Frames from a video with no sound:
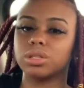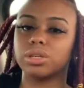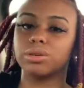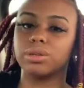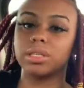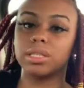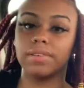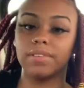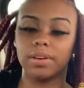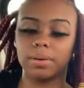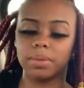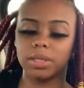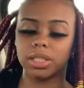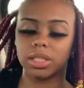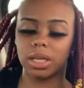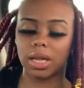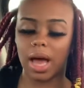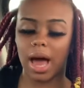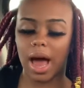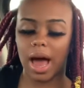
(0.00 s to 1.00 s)
so it's gonna be
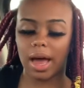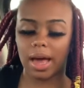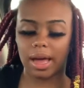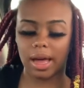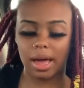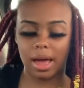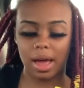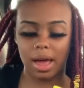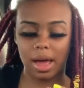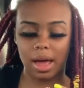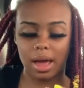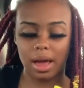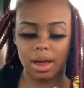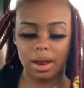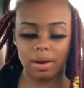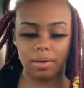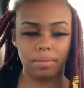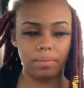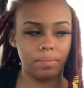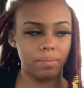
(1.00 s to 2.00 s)
July, and